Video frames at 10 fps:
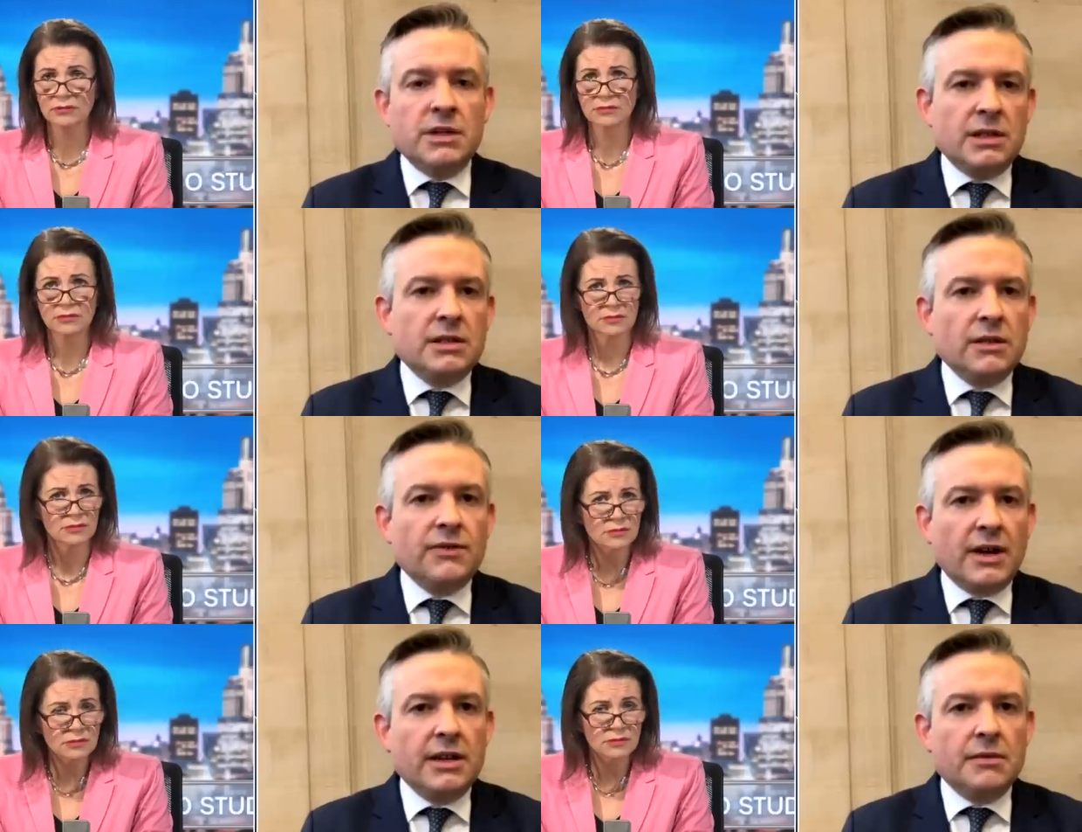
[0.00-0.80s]
Speaker 1: you can
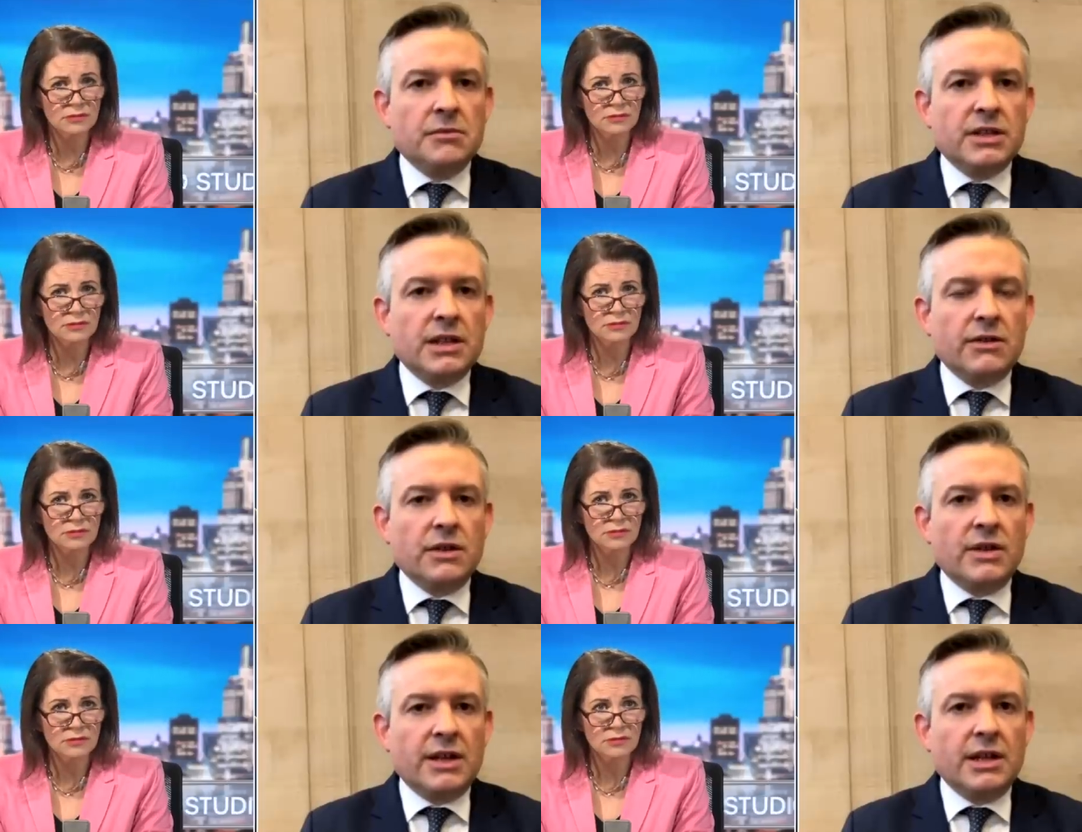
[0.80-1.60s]
still find
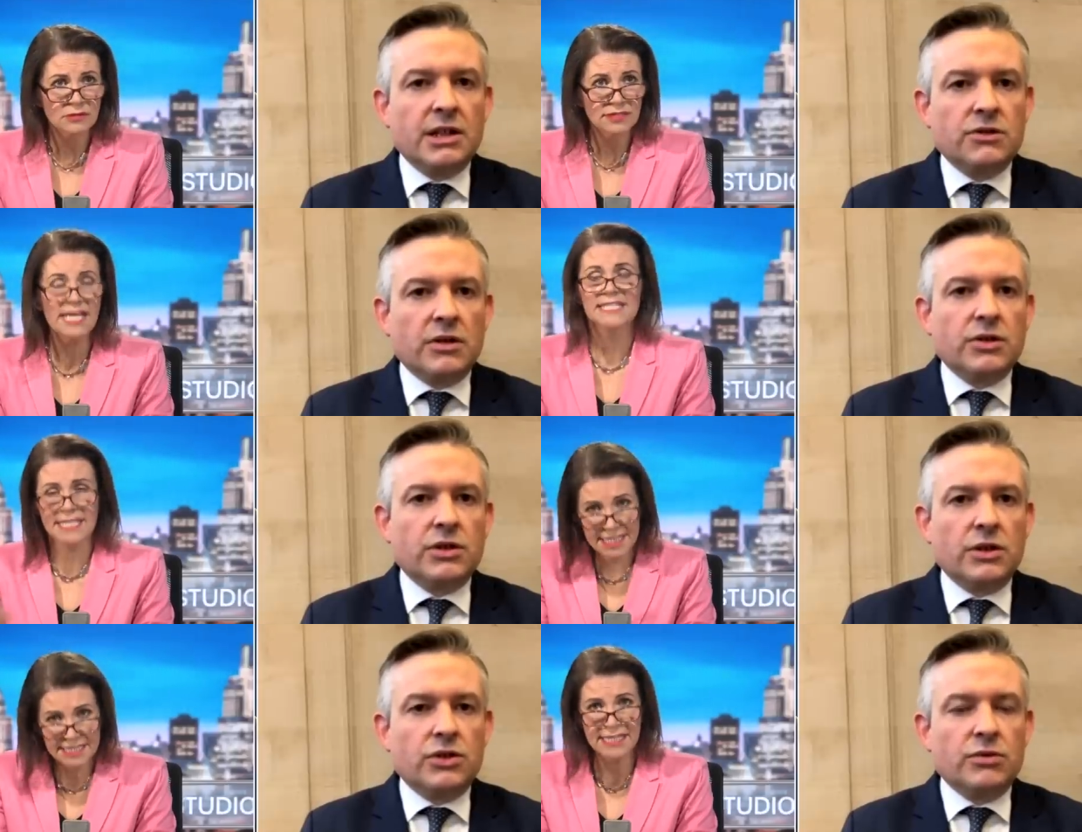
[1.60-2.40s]
material of that nature. Yes,
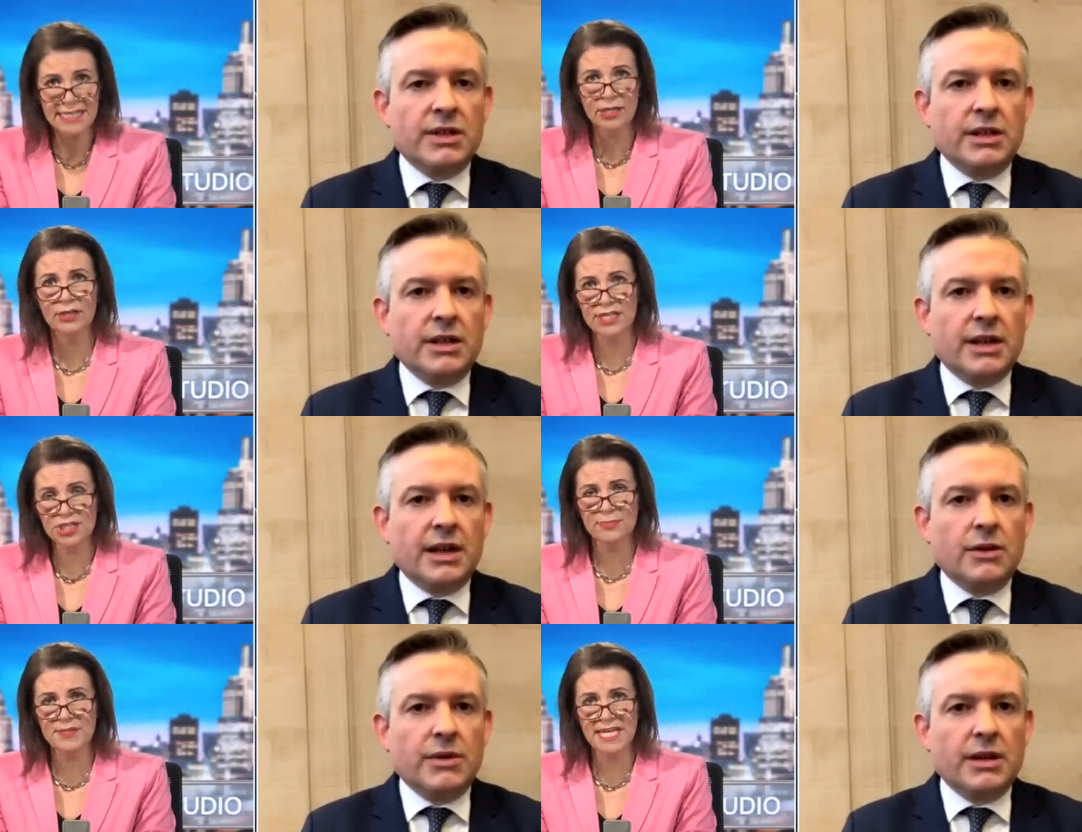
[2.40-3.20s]
and it's illegal, and it
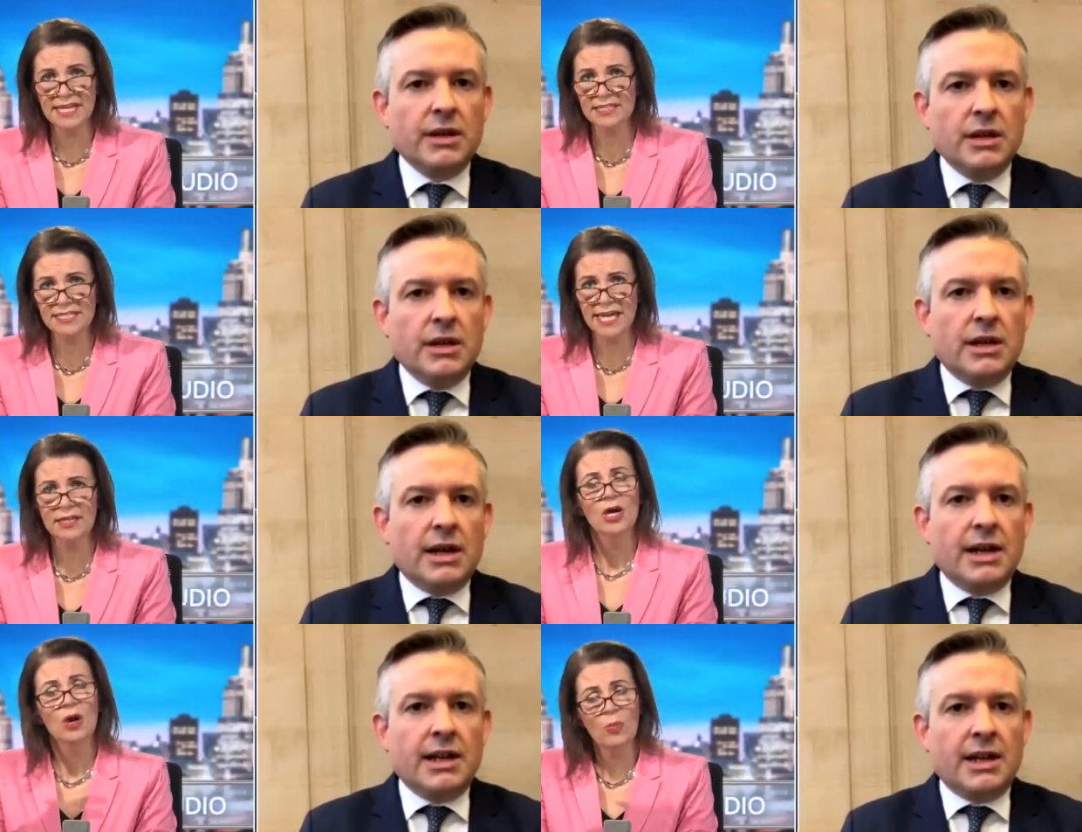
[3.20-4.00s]
should be taken down.
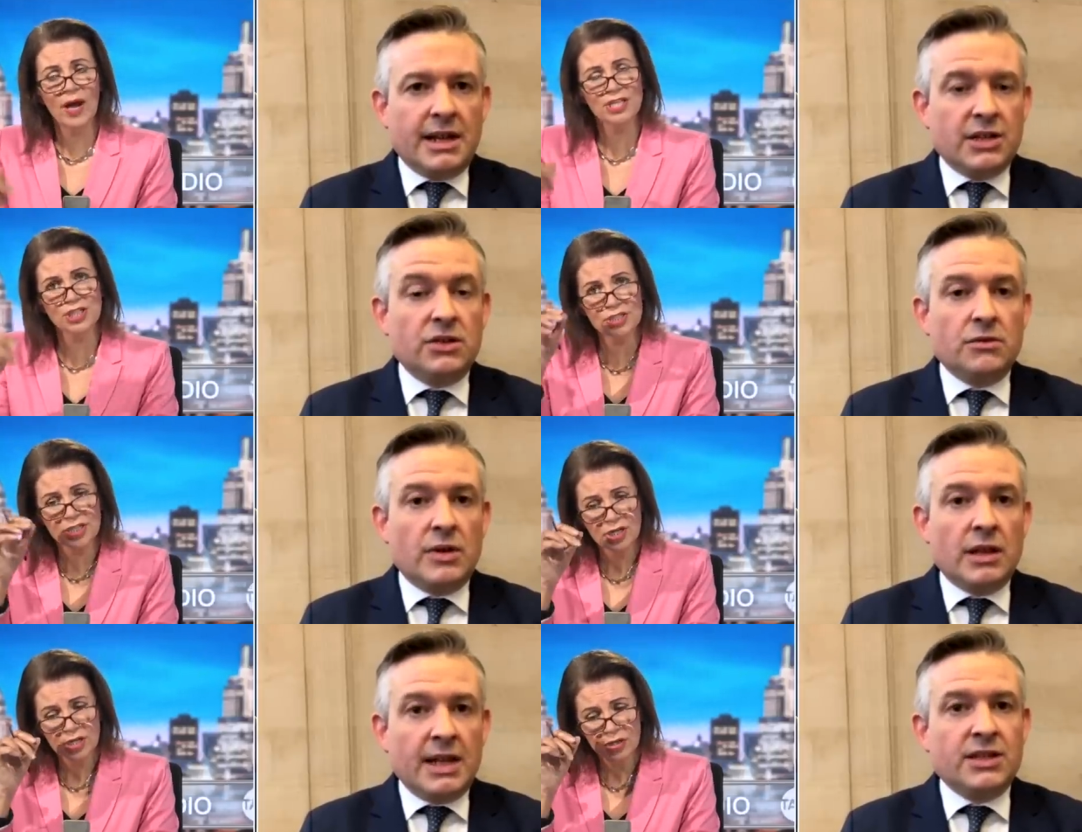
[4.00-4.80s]
And, why and should
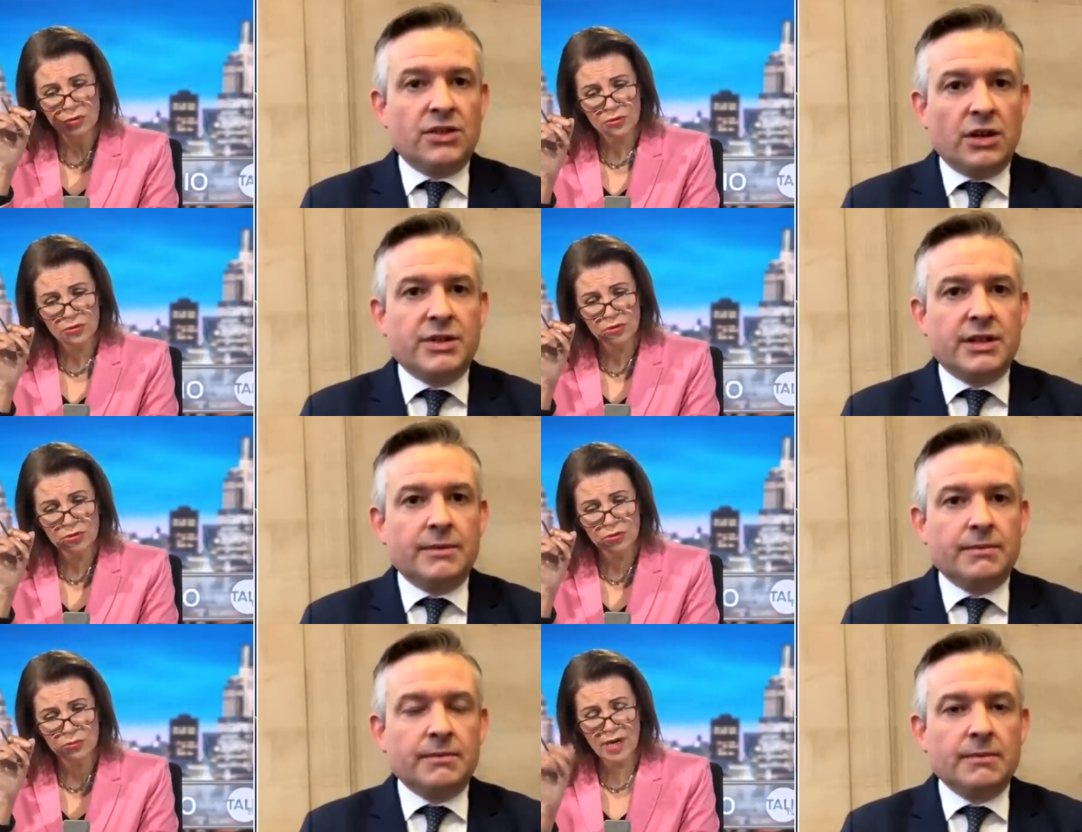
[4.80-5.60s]
well, it isn't though, is
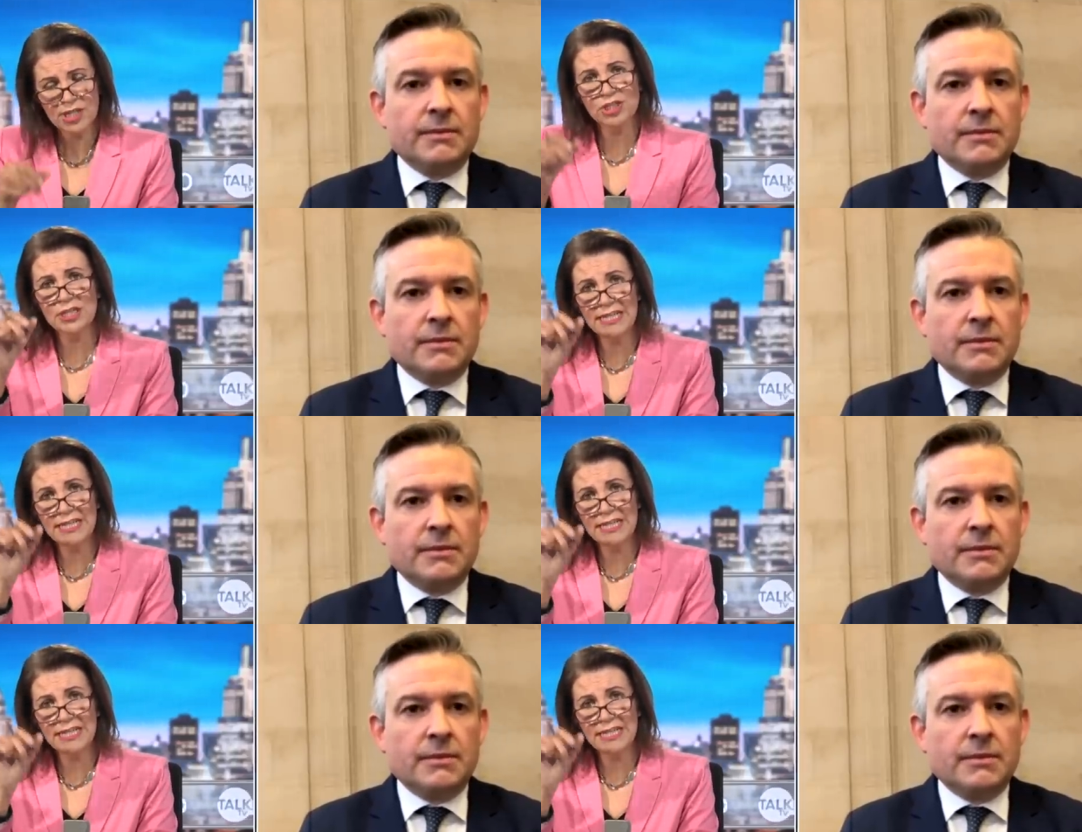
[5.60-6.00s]
it?
Speaker 2: Why should